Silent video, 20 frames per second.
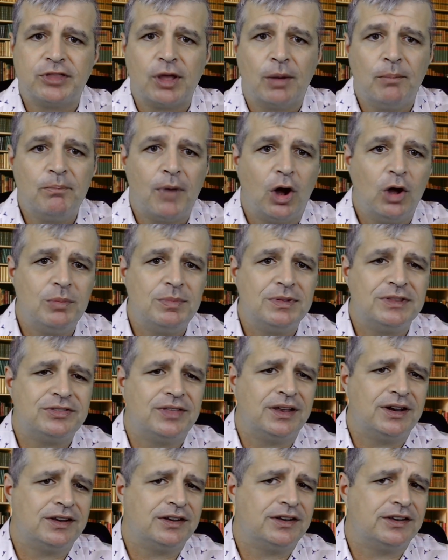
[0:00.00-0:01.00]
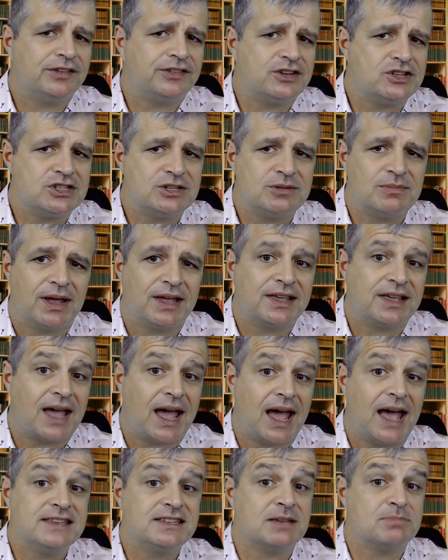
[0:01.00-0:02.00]
the moment that a decision maker
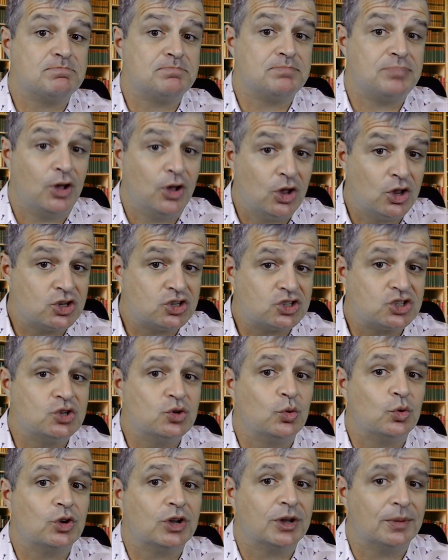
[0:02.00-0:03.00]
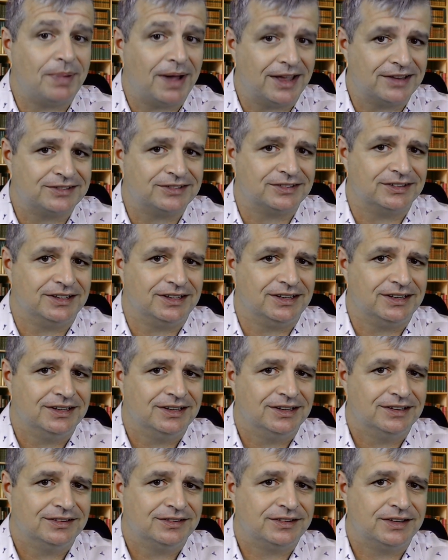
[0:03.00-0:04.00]
has a personal capacity
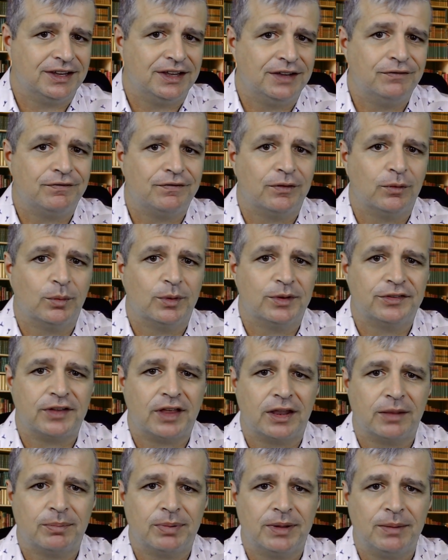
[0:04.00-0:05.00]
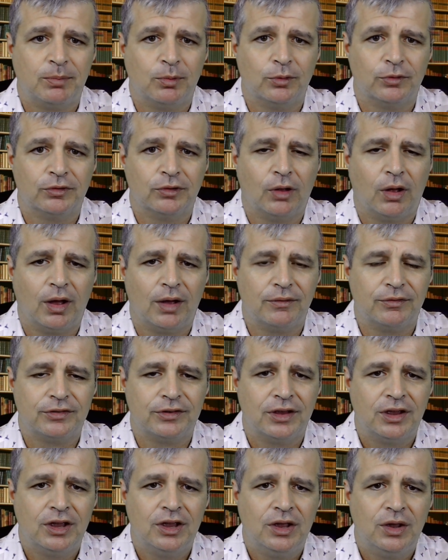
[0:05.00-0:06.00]
to influence other people's lives,
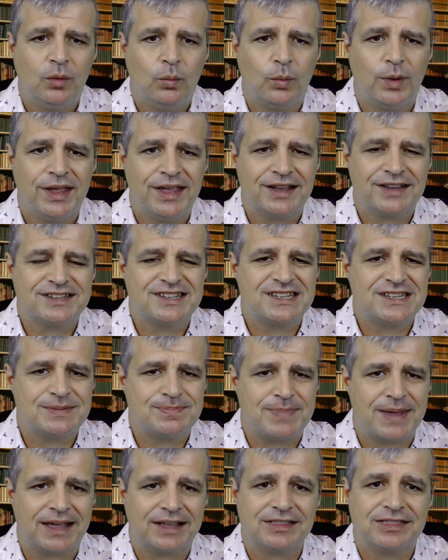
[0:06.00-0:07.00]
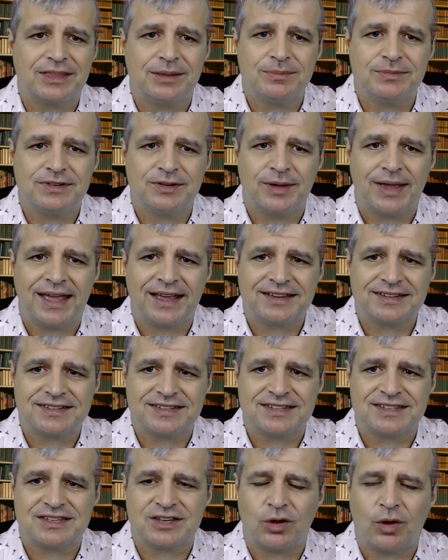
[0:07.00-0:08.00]
we expect them to
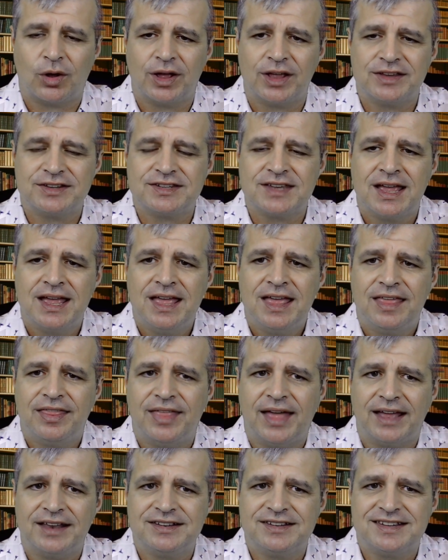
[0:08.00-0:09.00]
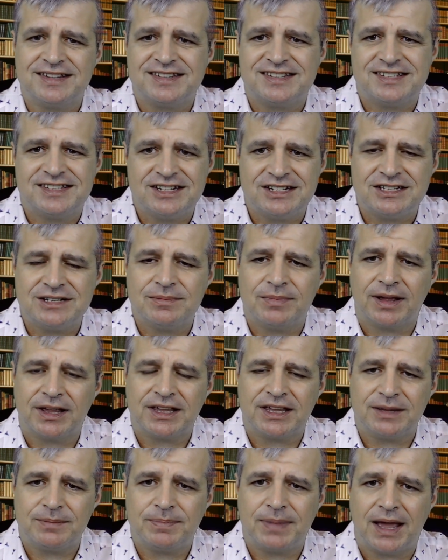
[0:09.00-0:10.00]
exercise that
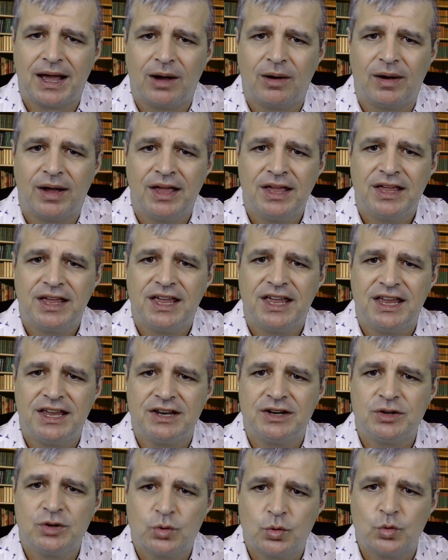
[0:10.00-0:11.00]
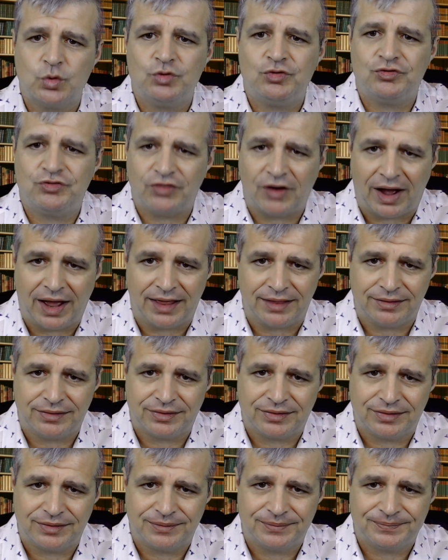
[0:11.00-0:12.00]
decision-making power in good
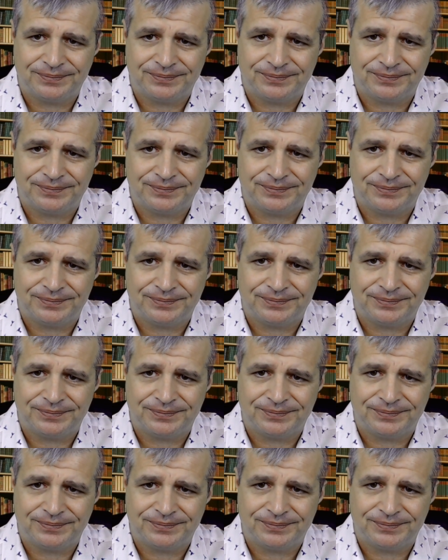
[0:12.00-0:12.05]
faith.